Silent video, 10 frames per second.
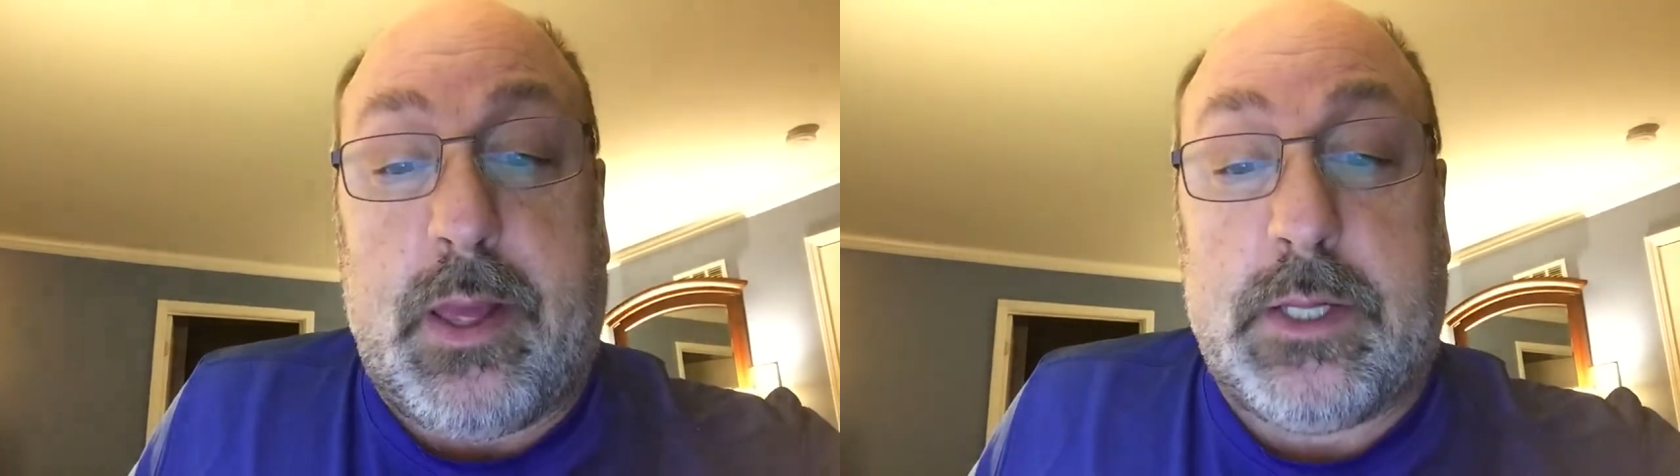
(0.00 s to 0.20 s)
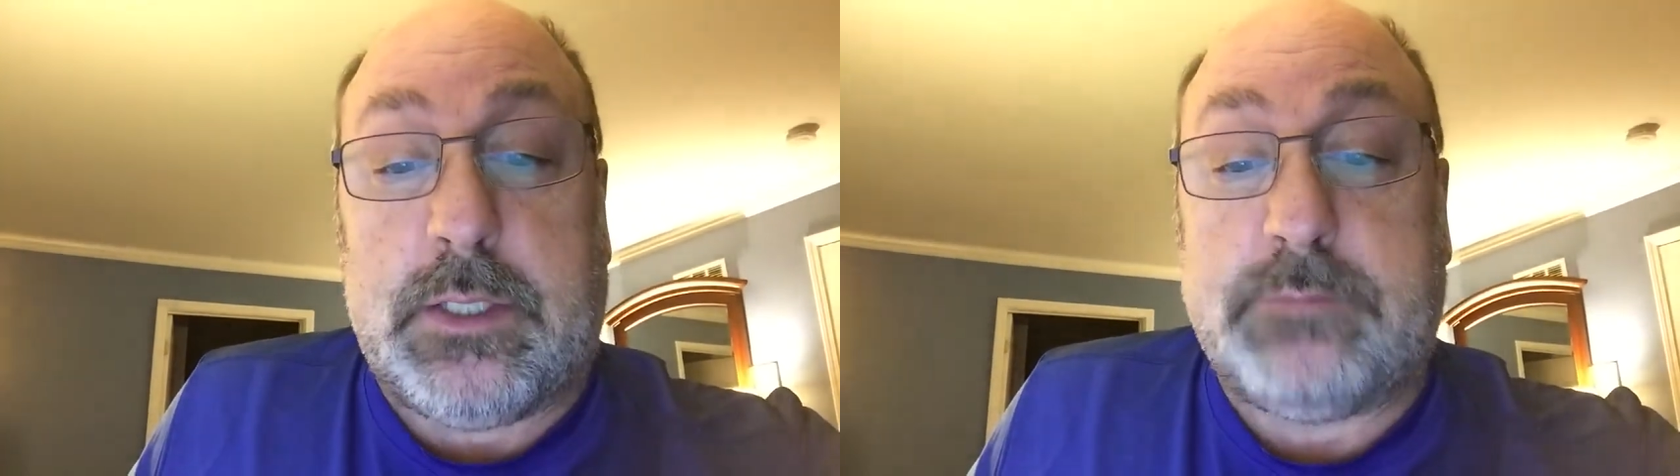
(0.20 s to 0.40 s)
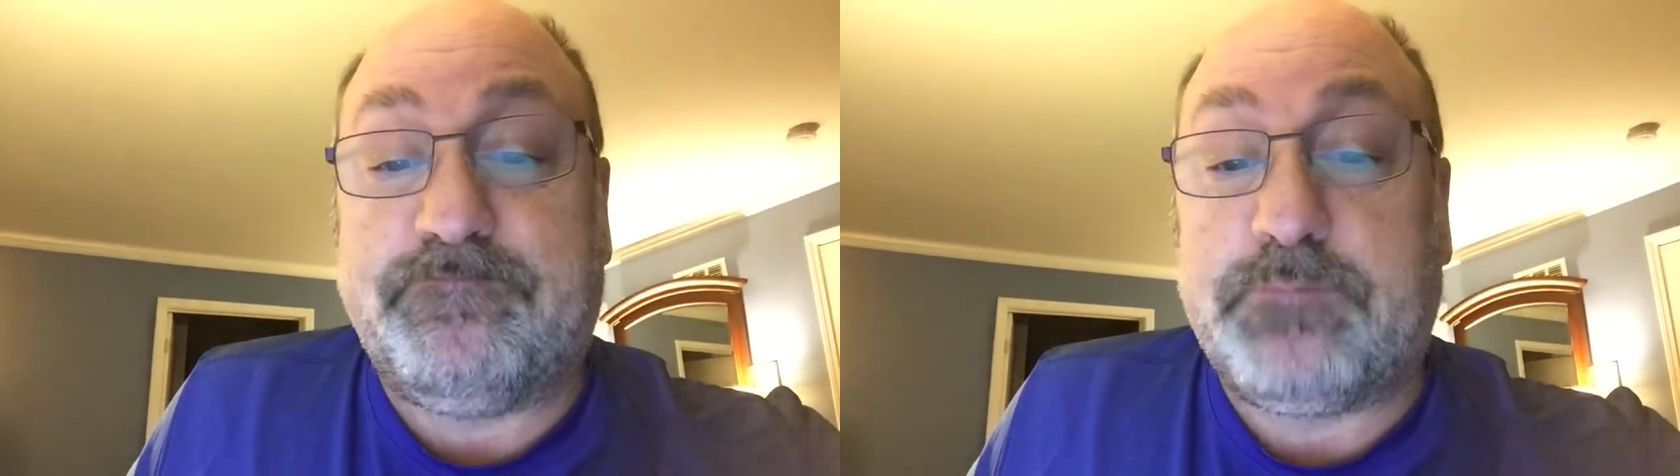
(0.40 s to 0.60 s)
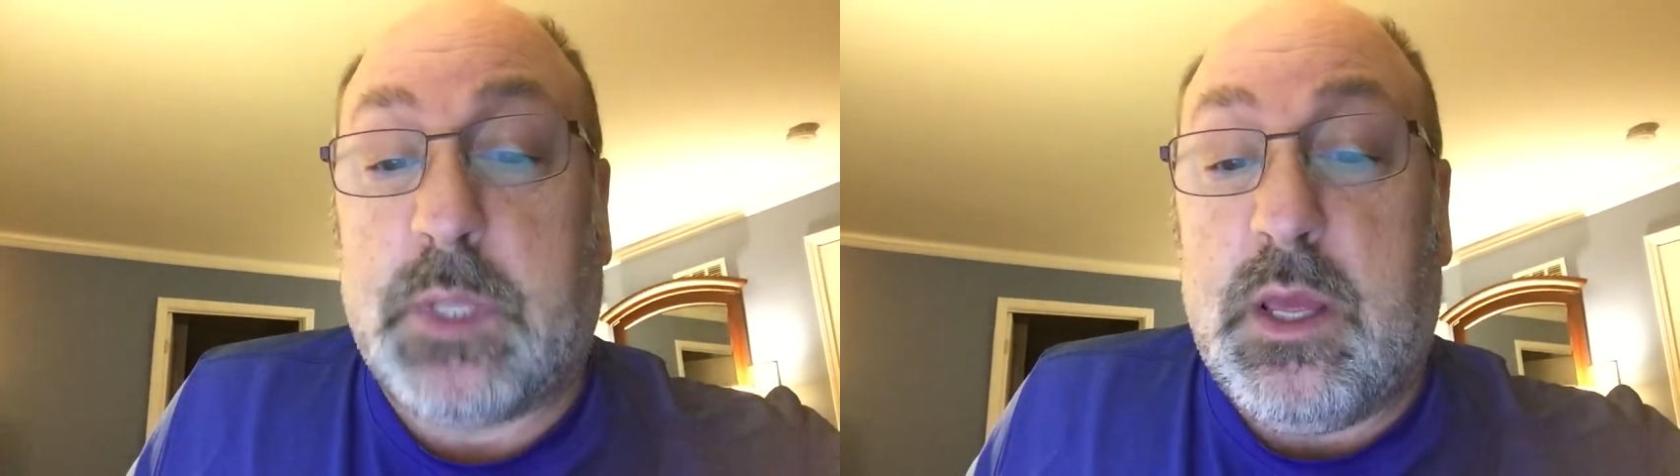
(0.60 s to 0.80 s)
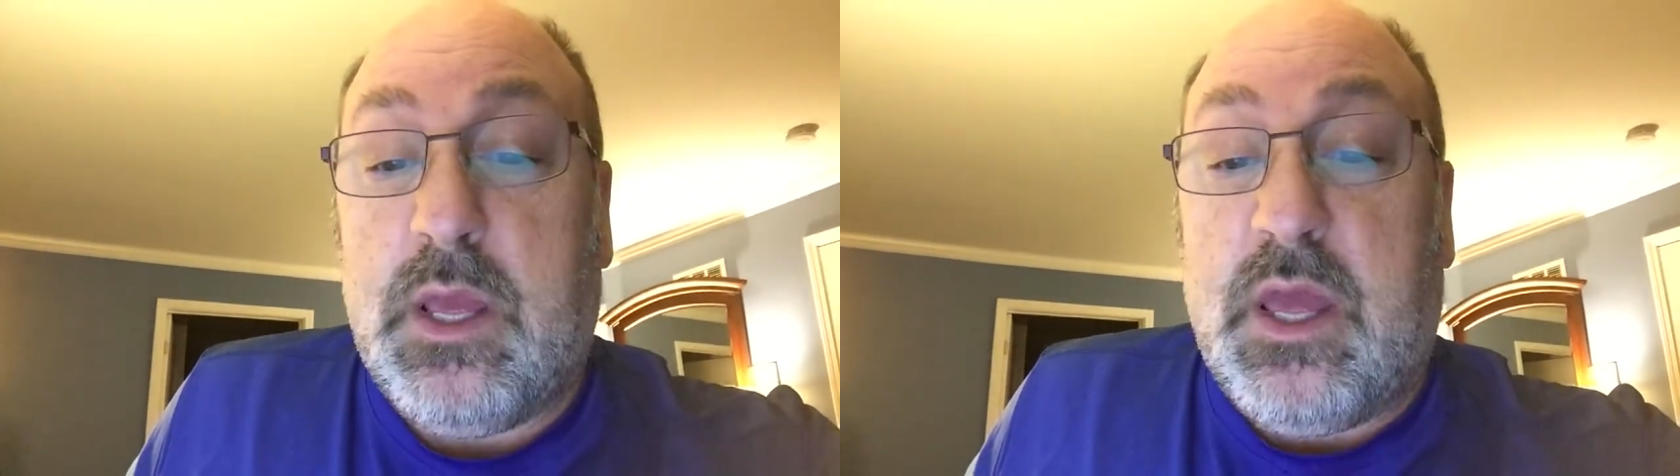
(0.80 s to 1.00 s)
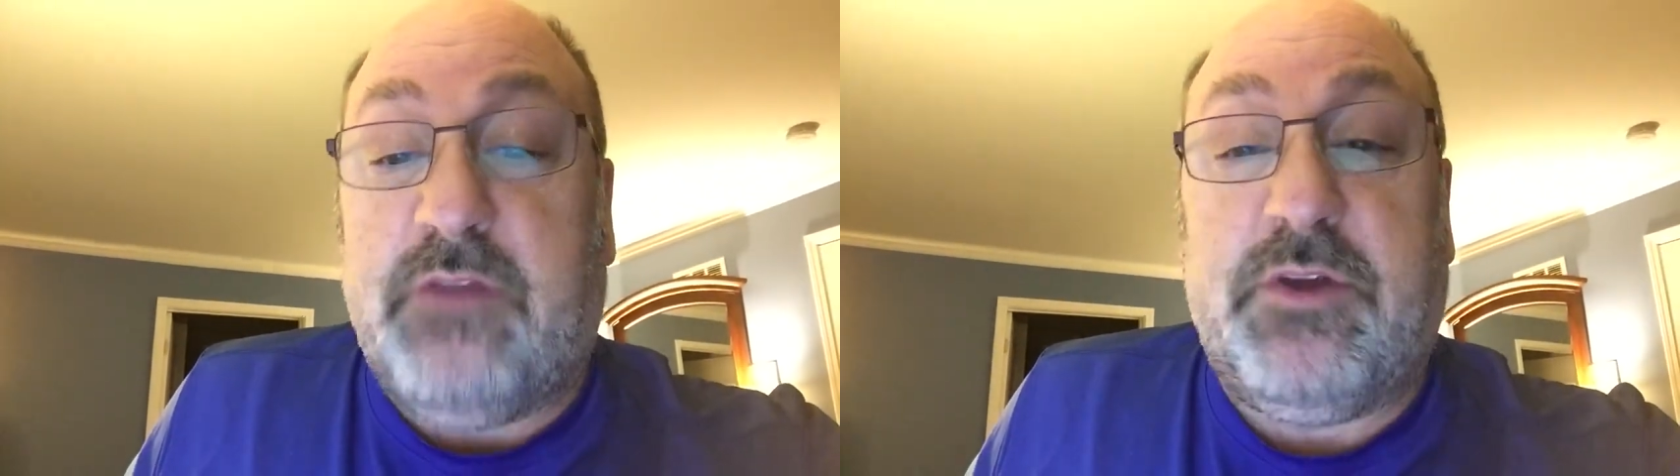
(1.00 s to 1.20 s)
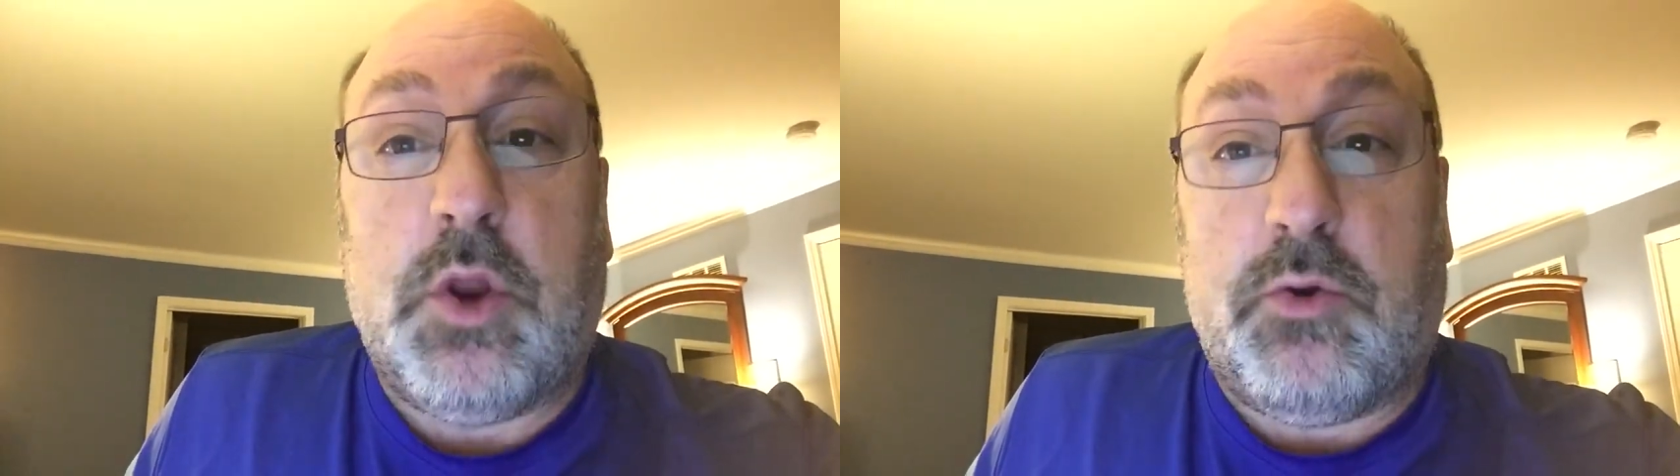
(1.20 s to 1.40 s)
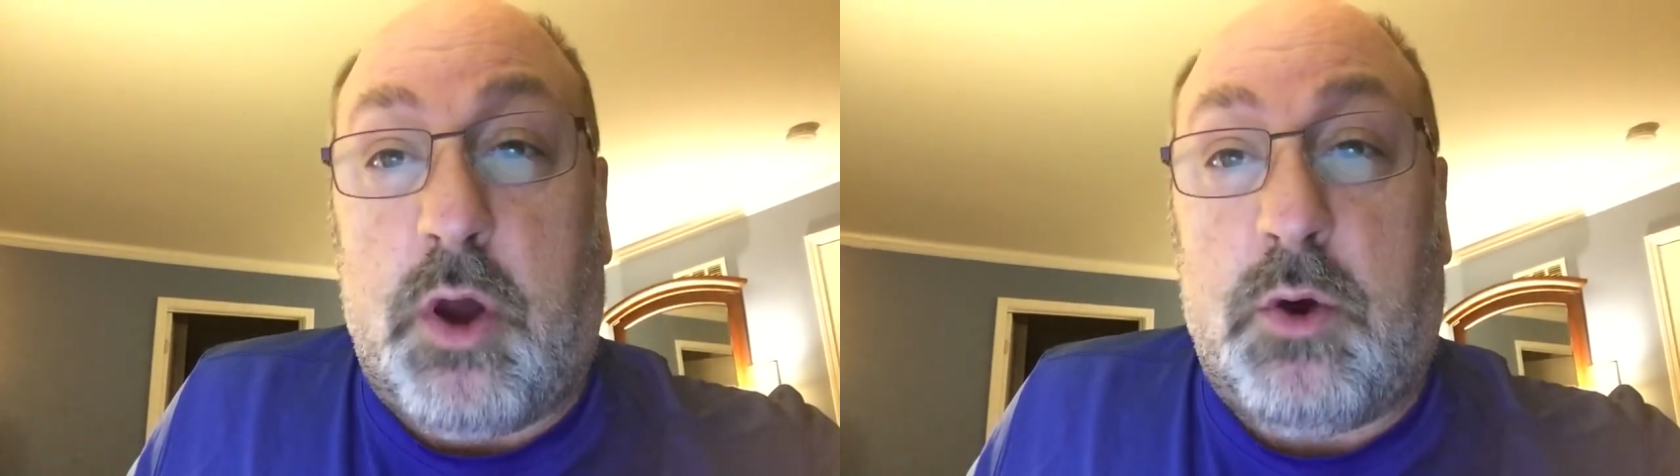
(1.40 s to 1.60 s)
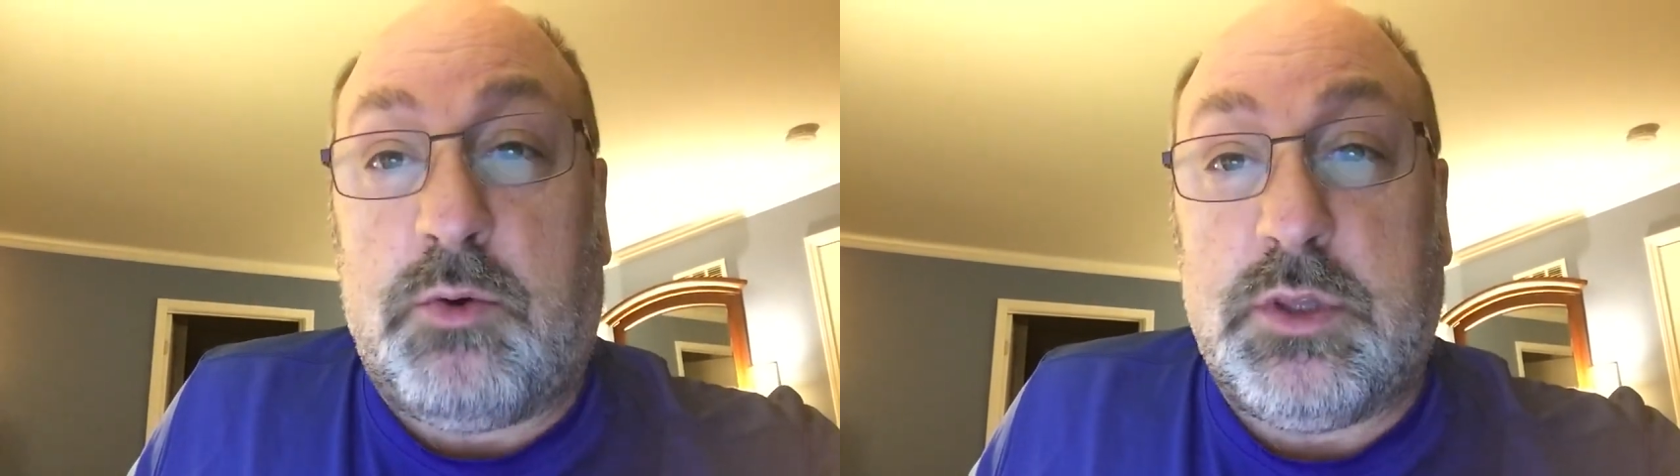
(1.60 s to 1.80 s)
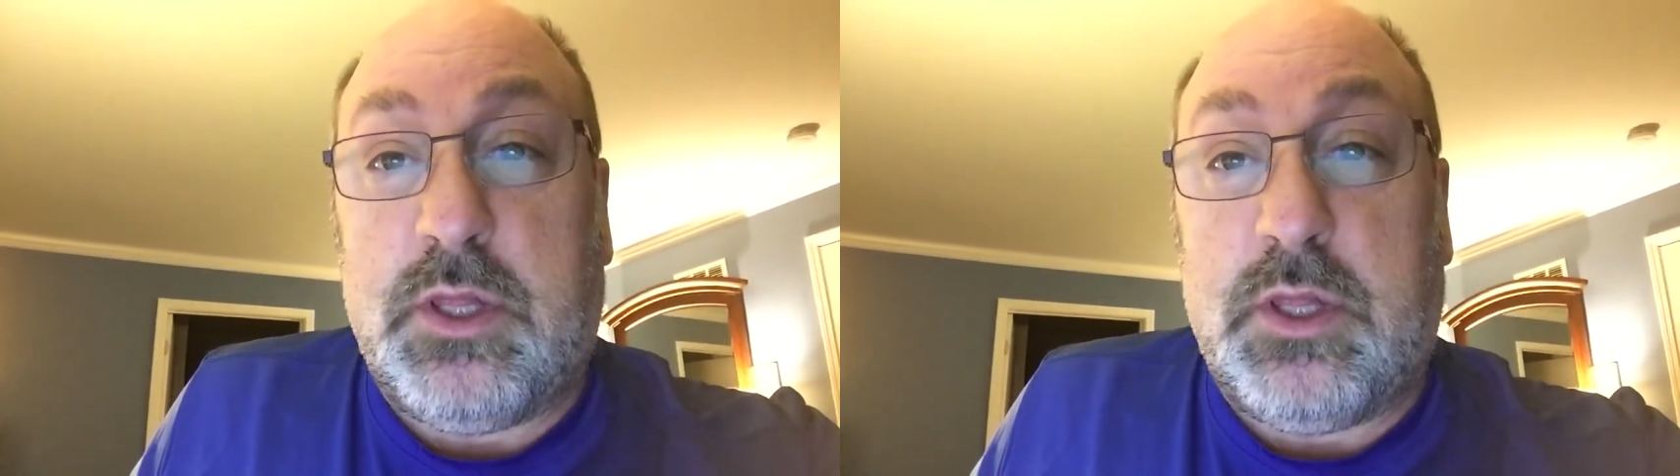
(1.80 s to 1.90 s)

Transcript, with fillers: Um, and if you don't know,